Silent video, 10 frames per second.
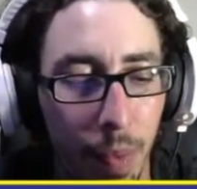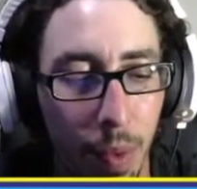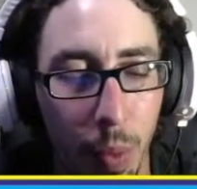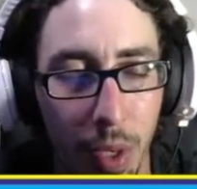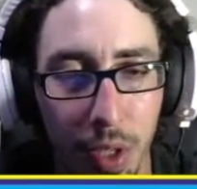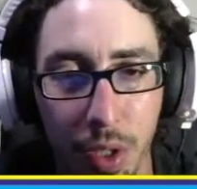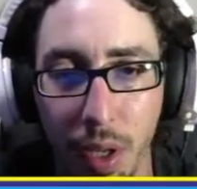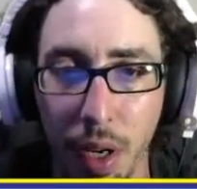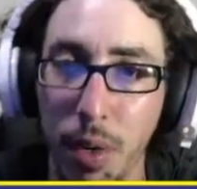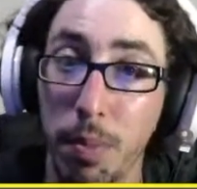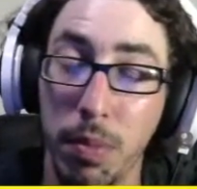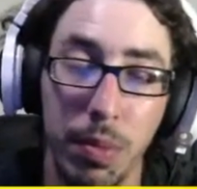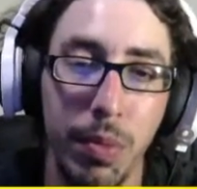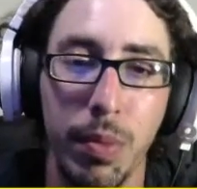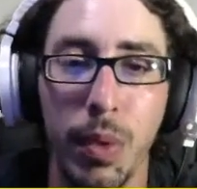which, I'm
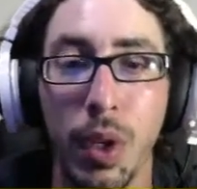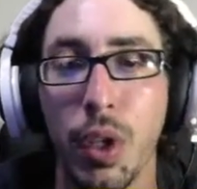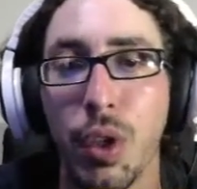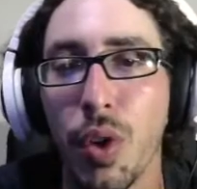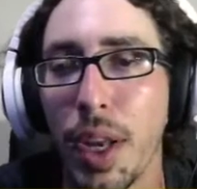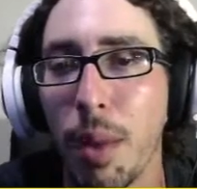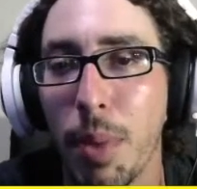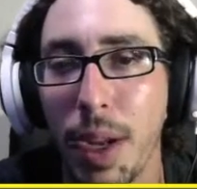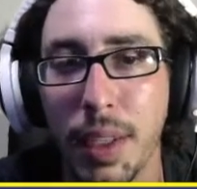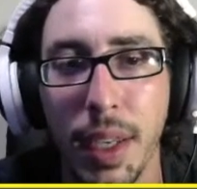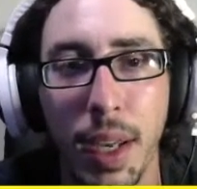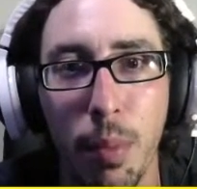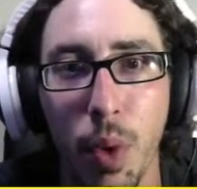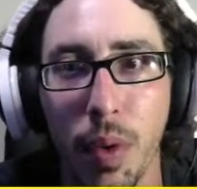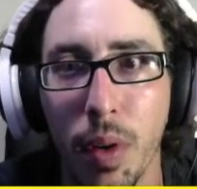trying to get back to getting
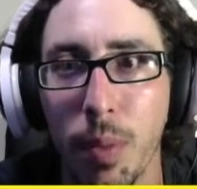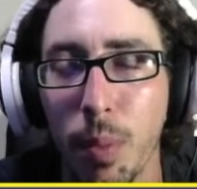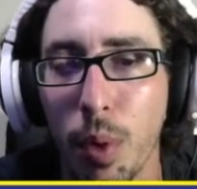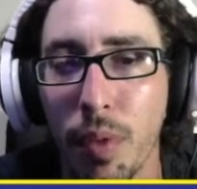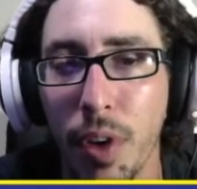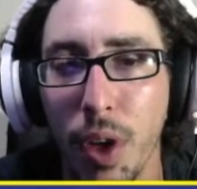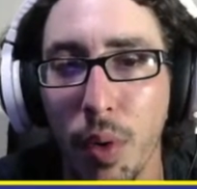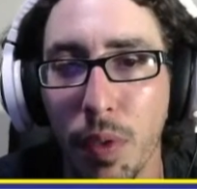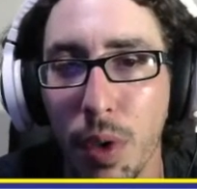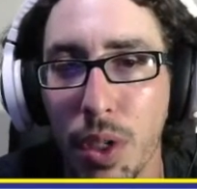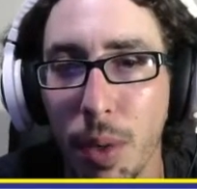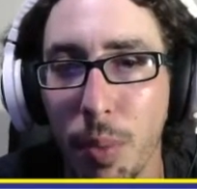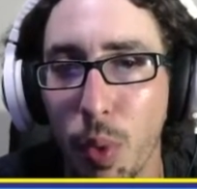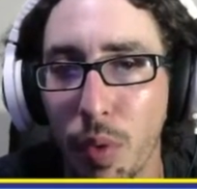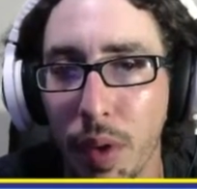more video reviews up,
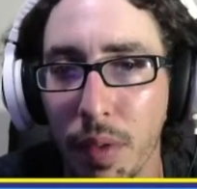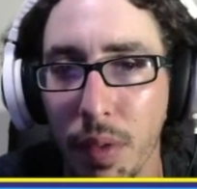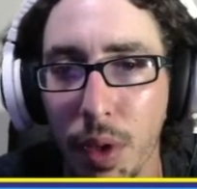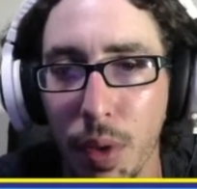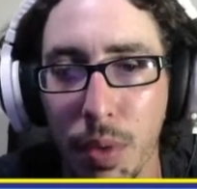more written reviews.